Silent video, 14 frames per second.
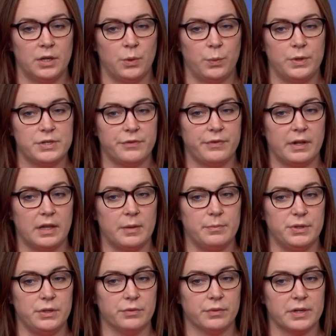We develop
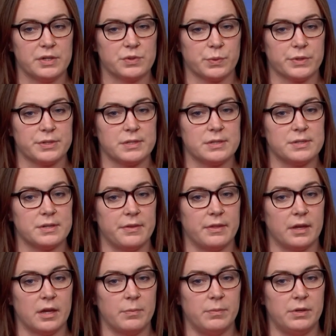new resources in the
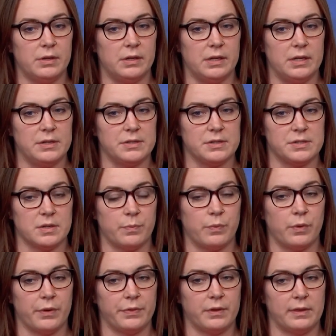community to
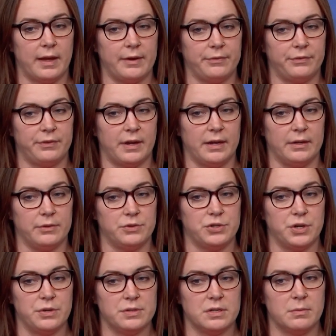support the lifestyle
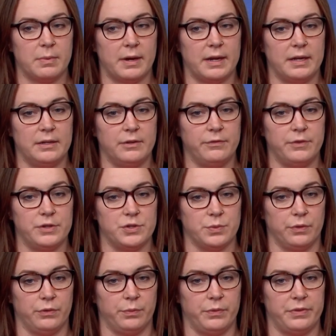chosen by
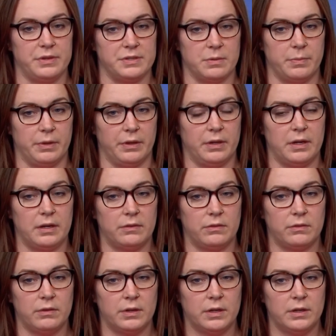individuals with
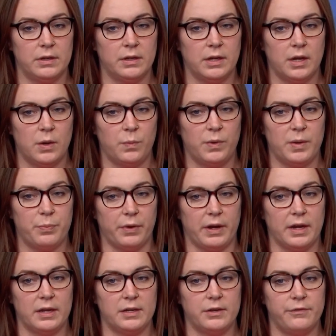disabilities. We
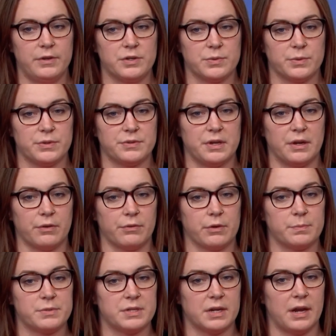bring individuals and
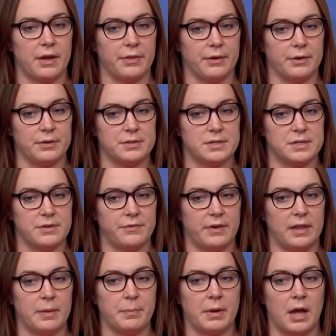groups together to
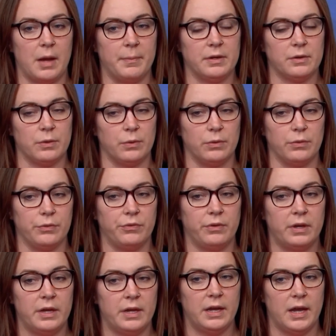develop common goals
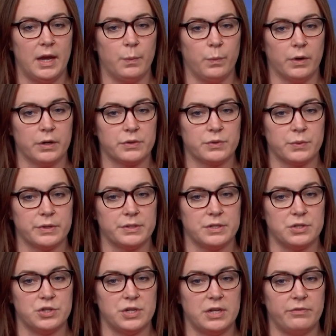and work towards
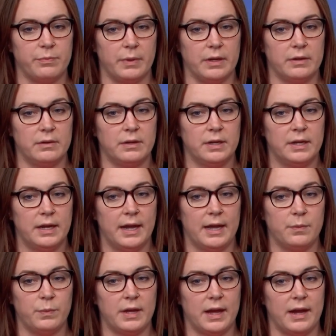achievement, and
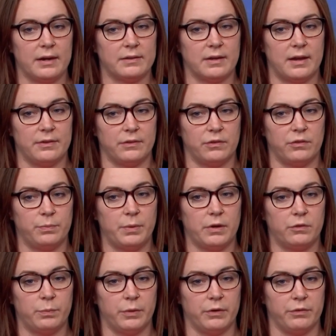we act as a
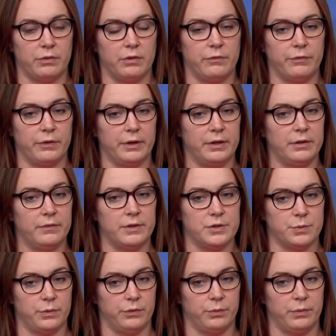spokesperson for
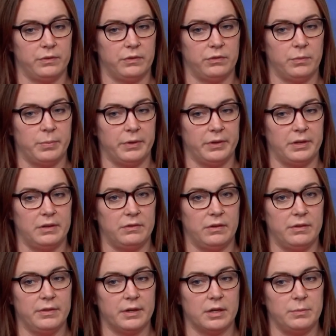individuals with disabilities
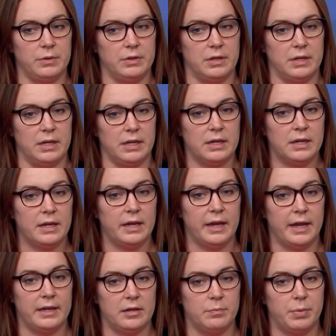in the community
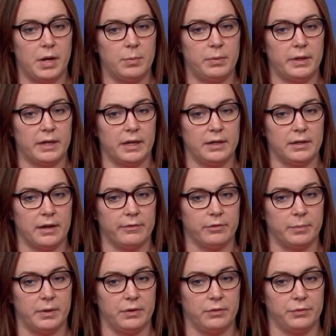and in public and
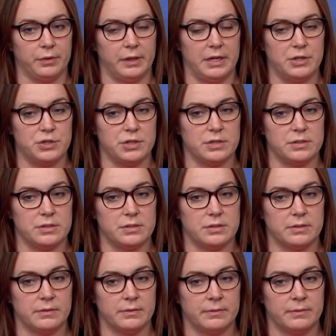governmental relations.